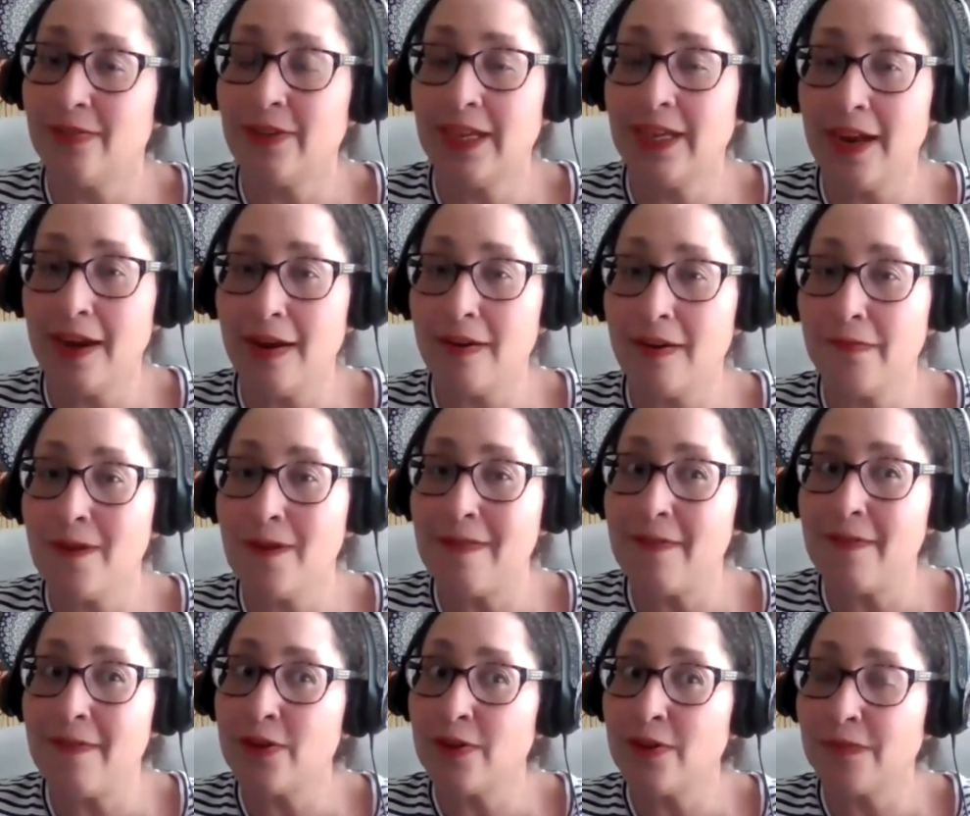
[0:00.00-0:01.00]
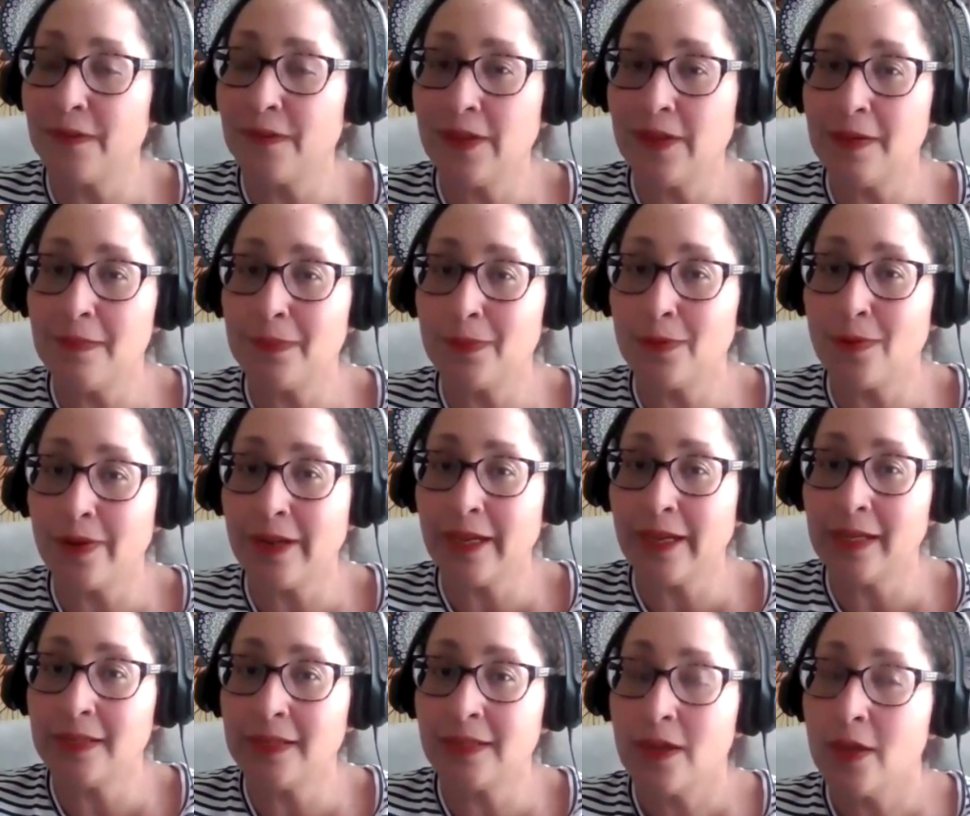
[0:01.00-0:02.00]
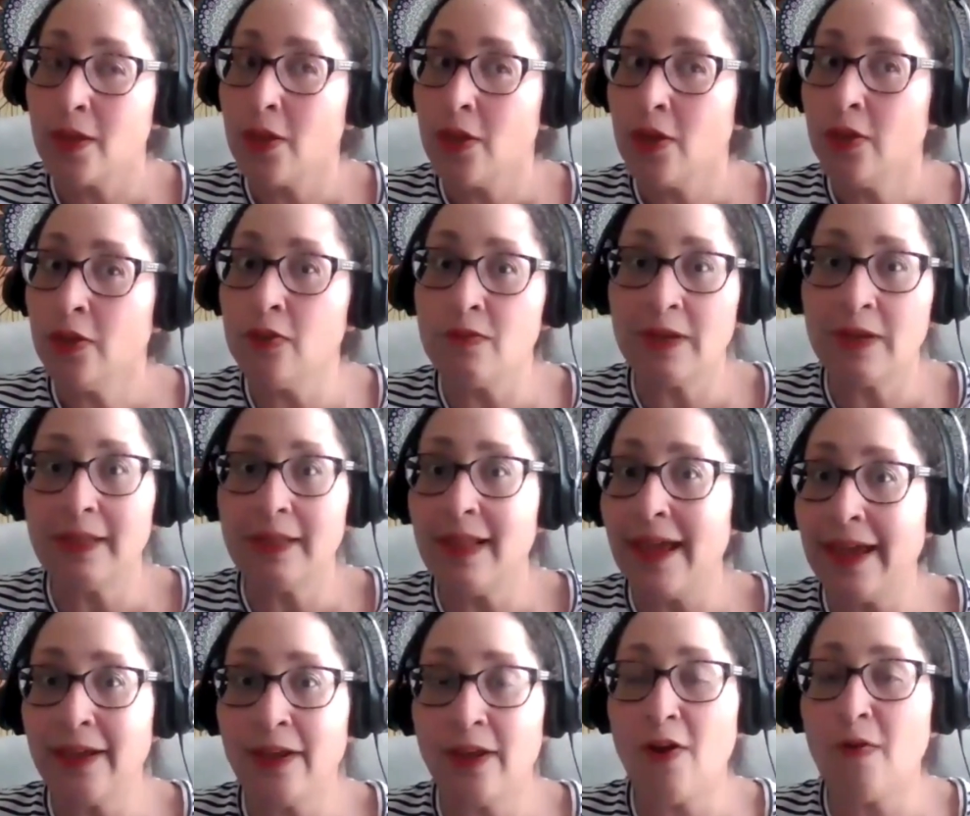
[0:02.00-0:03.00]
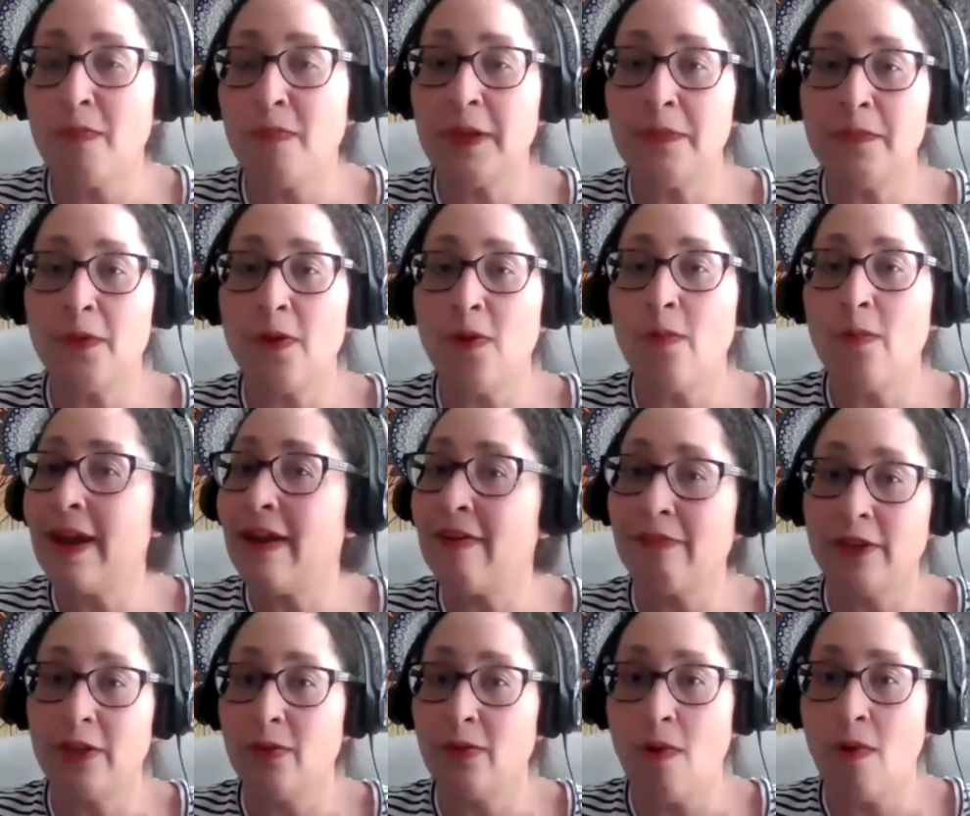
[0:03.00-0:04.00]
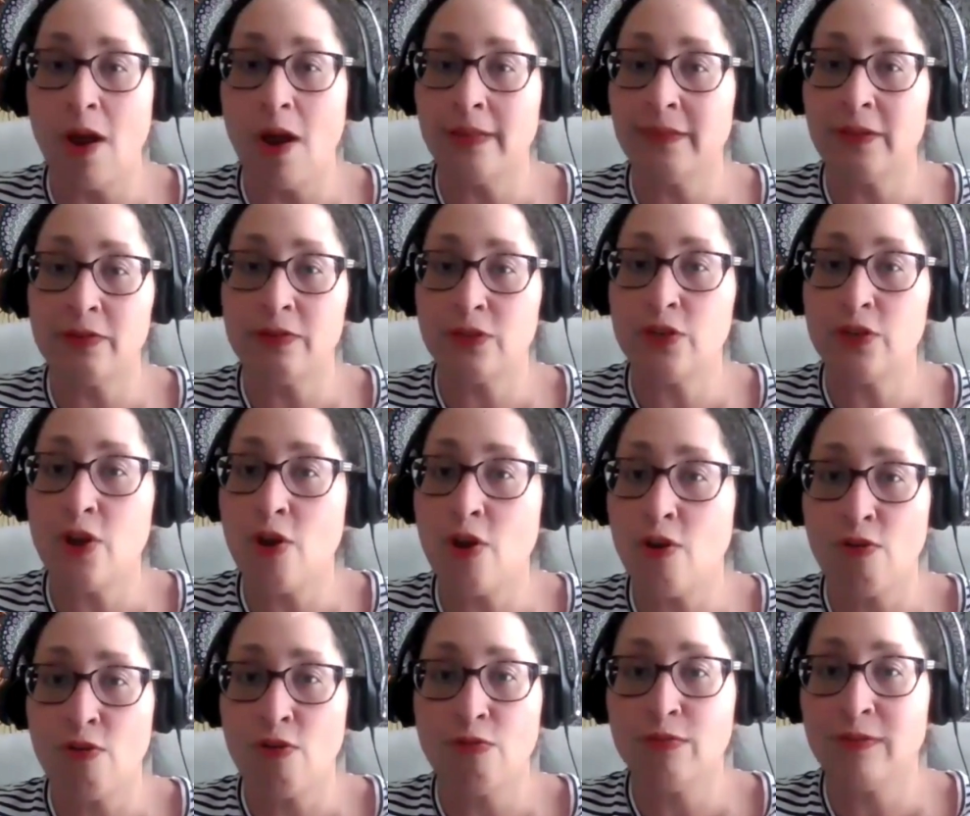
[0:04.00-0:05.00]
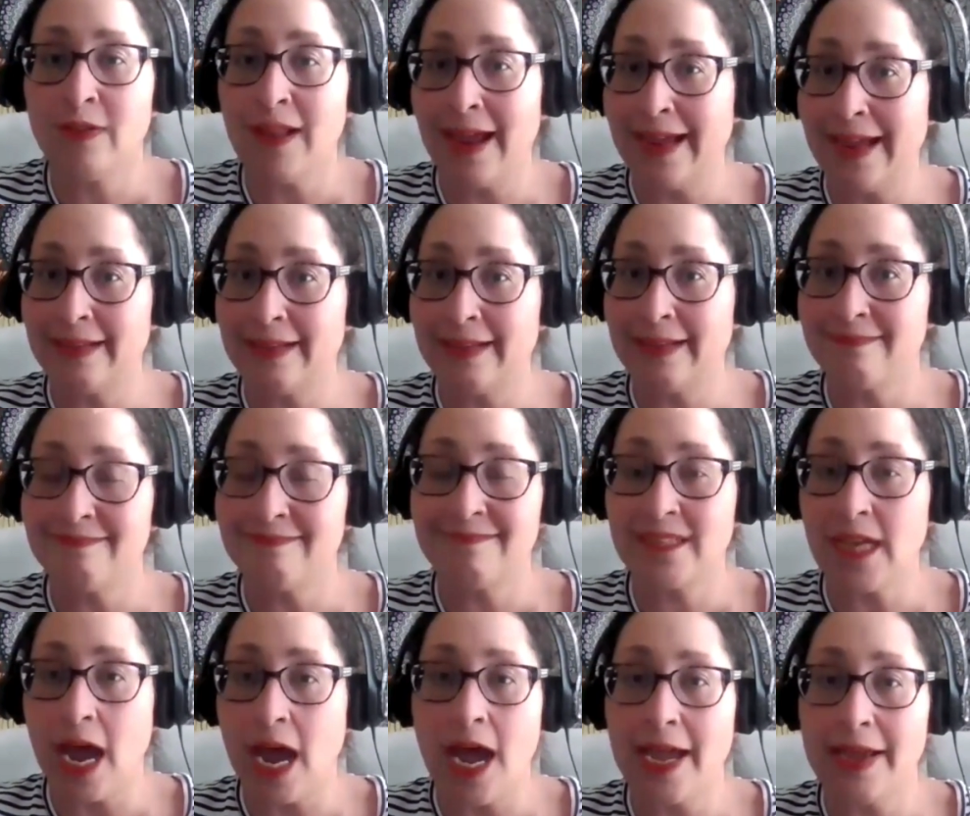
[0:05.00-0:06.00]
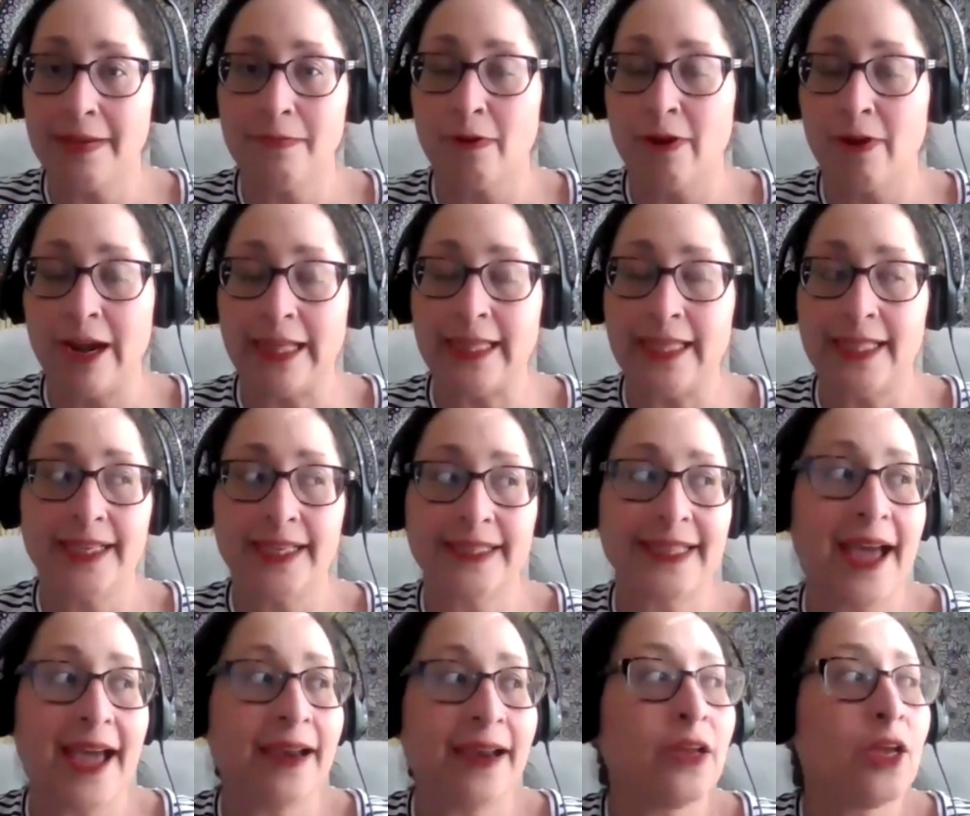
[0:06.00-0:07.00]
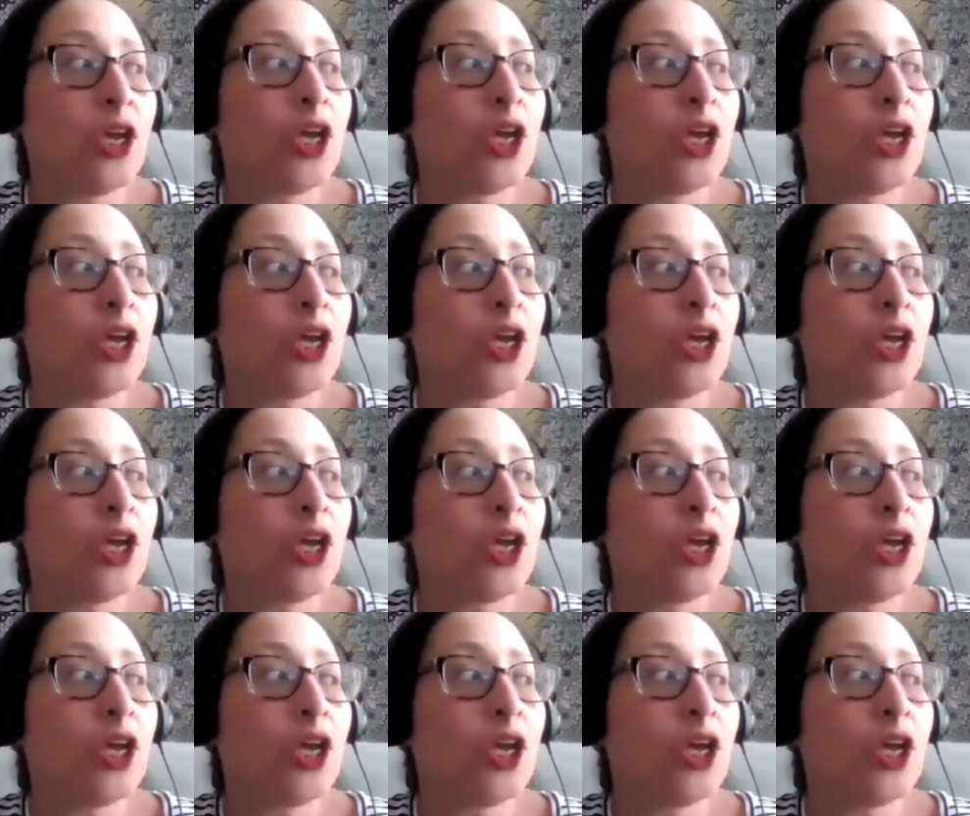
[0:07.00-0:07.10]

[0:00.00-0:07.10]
Here, if you have under 50 employees, you can let go people whenever you want. There's no like time or anything like that.